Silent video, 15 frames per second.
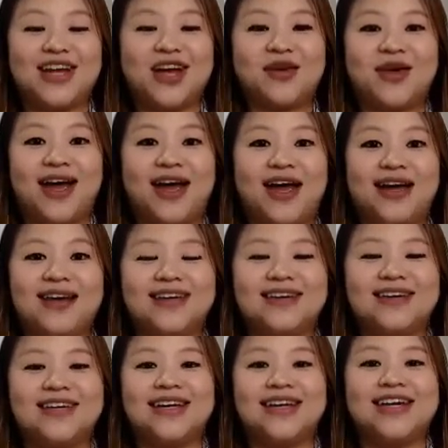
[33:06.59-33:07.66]
Okay?
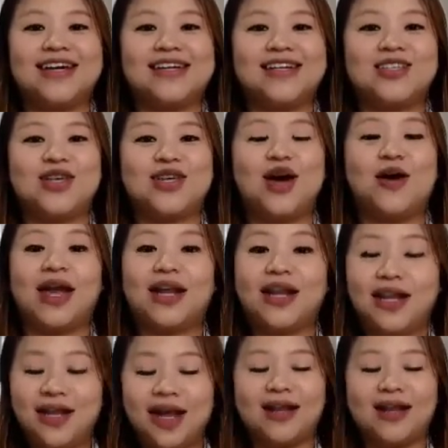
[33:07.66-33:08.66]
So, yes.